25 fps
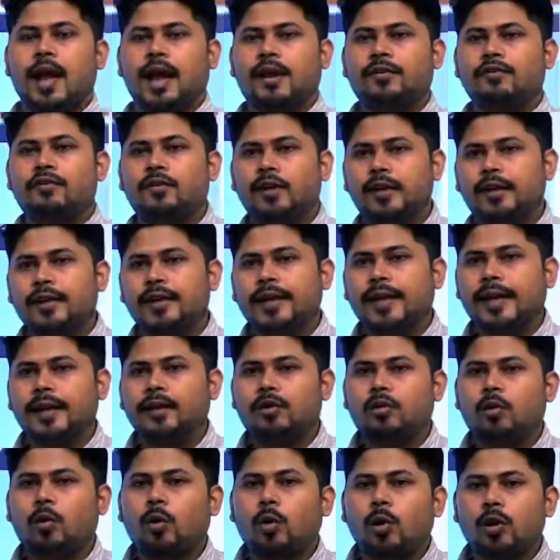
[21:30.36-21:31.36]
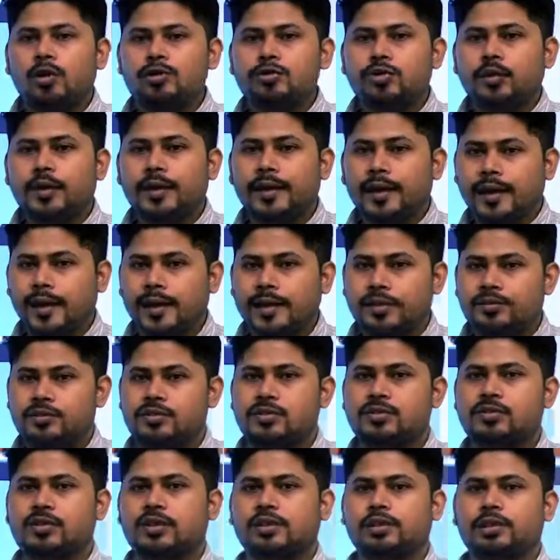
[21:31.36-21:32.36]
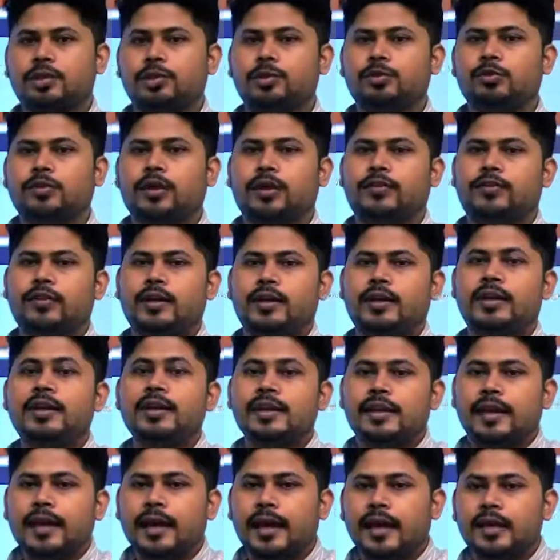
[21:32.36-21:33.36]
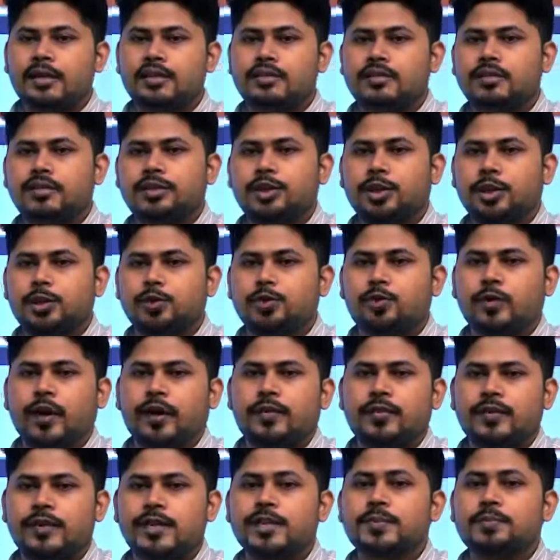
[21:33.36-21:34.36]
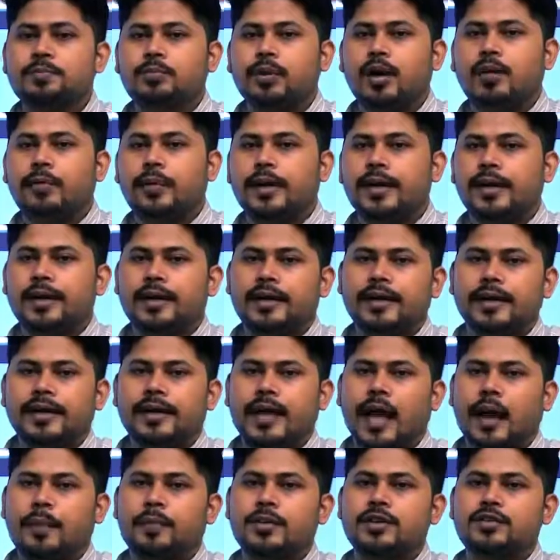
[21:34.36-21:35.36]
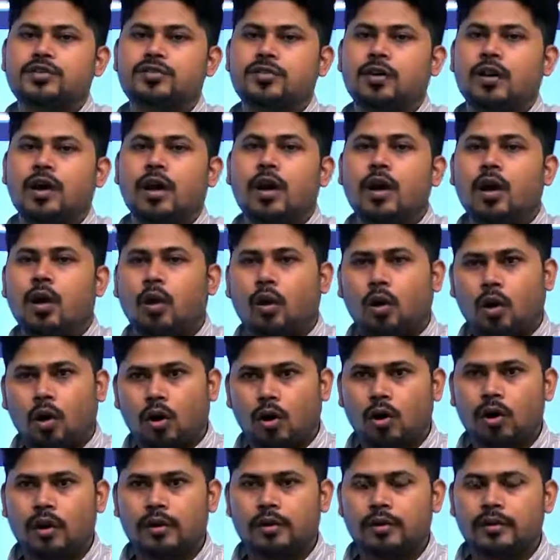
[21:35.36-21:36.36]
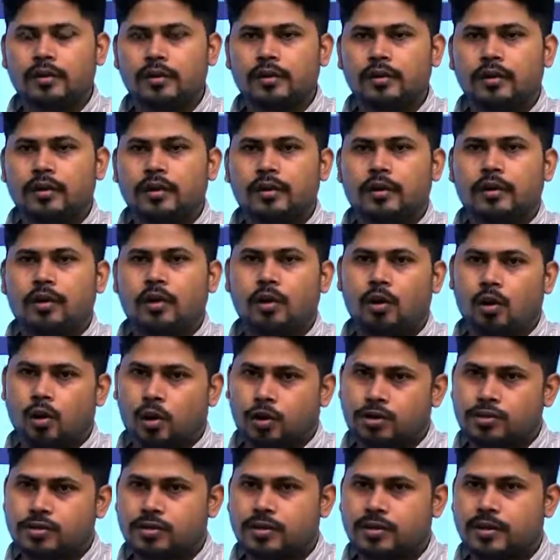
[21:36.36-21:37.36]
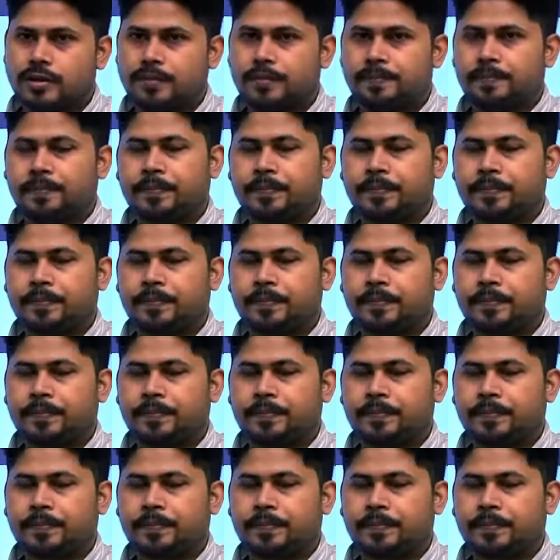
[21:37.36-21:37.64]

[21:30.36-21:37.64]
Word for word: and one can also deregister the UAV in case the UAV is permanently damaged or lost.